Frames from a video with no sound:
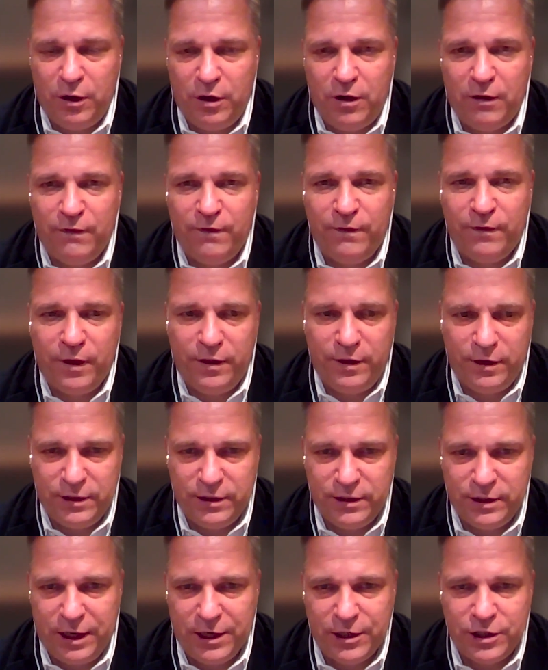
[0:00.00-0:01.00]
of the
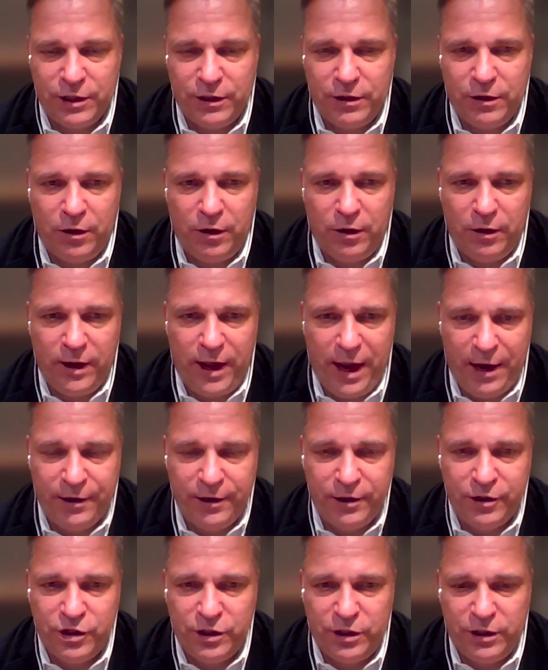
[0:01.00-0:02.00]
discussion on
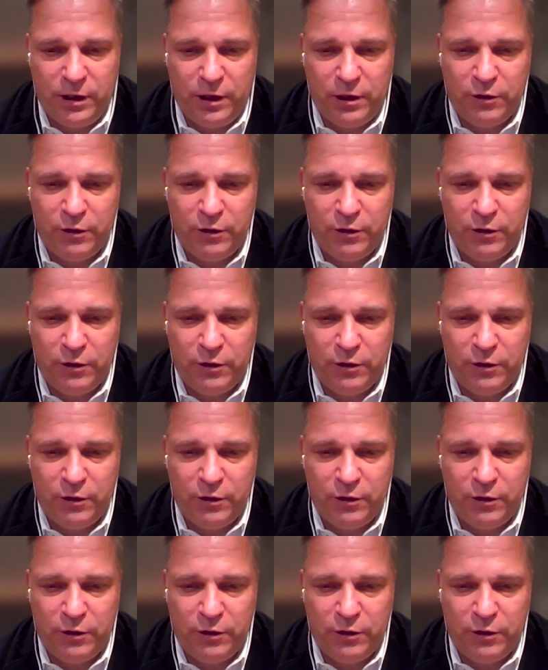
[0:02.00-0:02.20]
energy